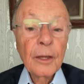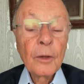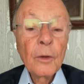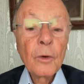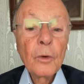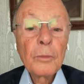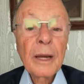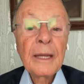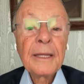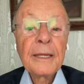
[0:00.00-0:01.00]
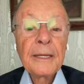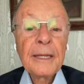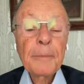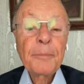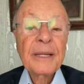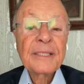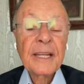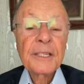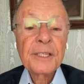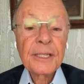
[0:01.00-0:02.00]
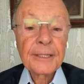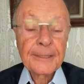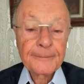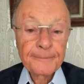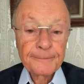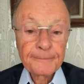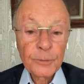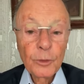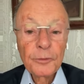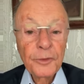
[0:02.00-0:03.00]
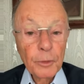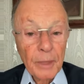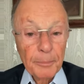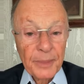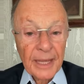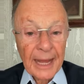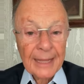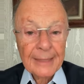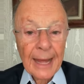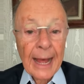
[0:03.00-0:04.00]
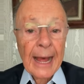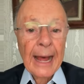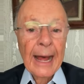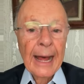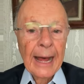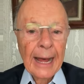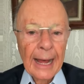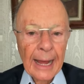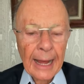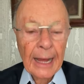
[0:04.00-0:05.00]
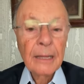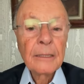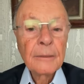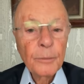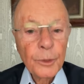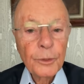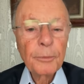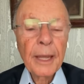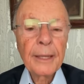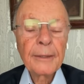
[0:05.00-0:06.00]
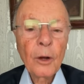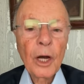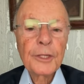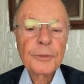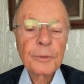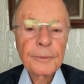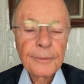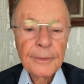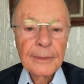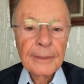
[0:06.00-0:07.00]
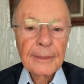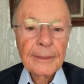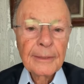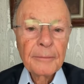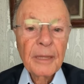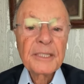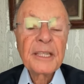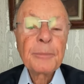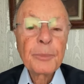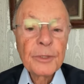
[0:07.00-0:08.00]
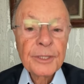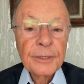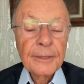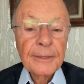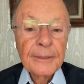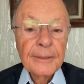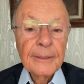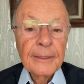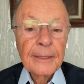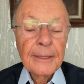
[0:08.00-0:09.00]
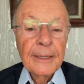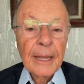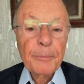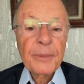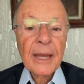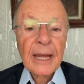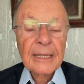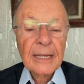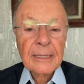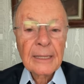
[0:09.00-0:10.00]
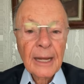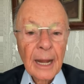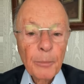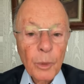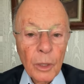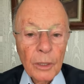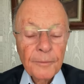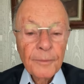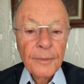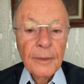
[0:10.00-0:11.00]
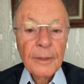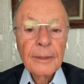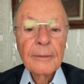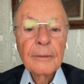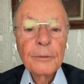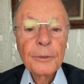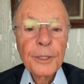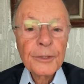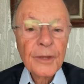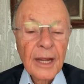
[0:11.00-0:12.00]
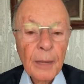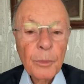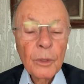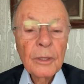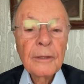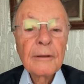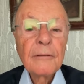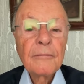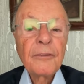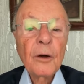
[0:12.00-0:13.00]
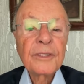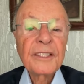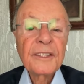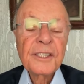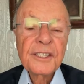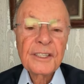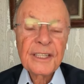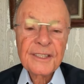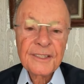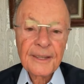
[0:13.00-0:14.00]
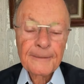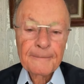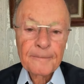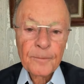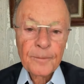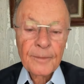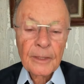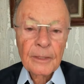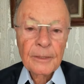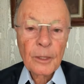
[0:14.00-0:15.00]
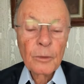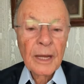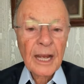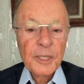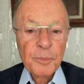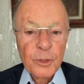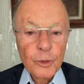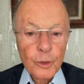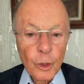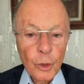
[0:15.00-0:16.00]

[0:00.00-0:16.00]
They may have the momentaneous joy. They hear a joke, so they laugh. Very well, nice. But afterwards, after the joke is over, the laughter is over and sadness gets back.